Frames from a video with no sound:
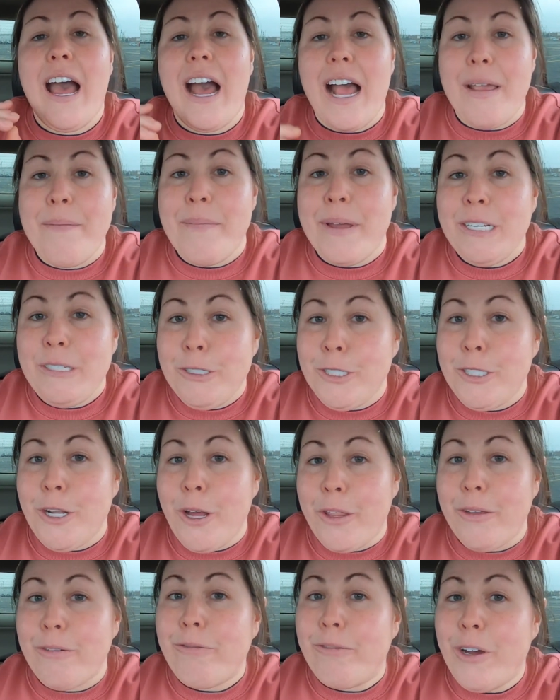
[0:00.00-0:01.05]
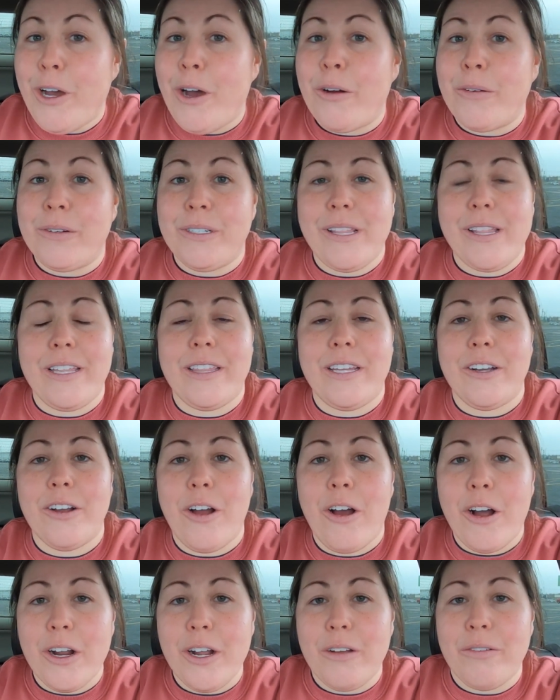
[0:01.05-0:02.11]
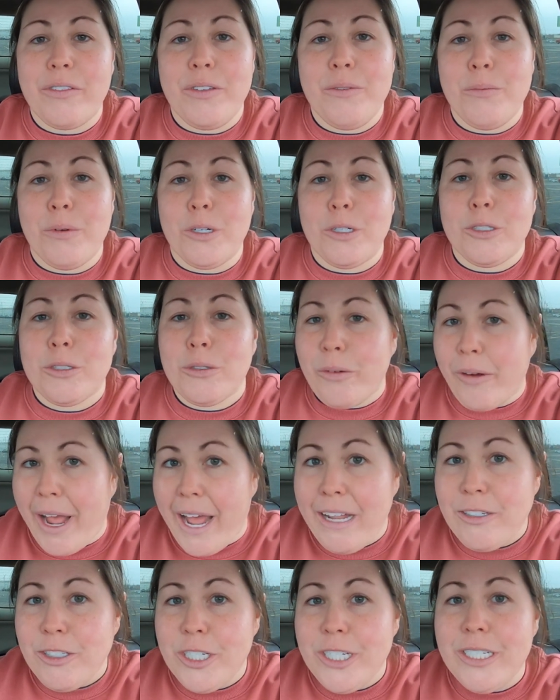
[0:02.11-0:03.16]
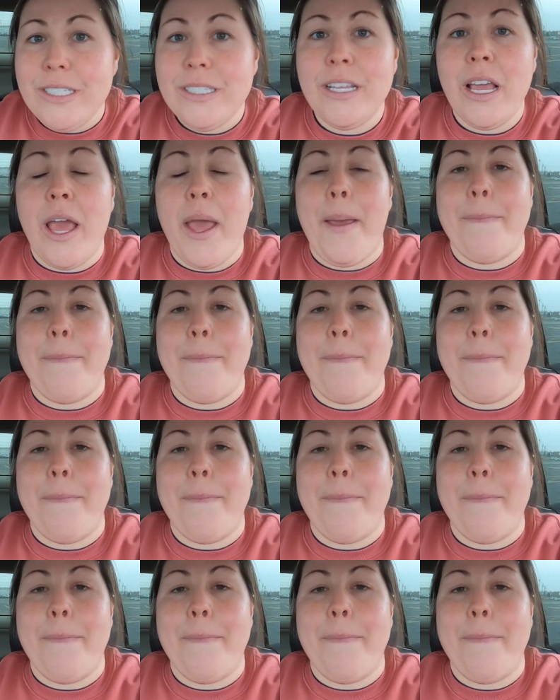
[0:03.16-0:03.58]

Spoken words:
I mentioned on the phone that there are a few more scratches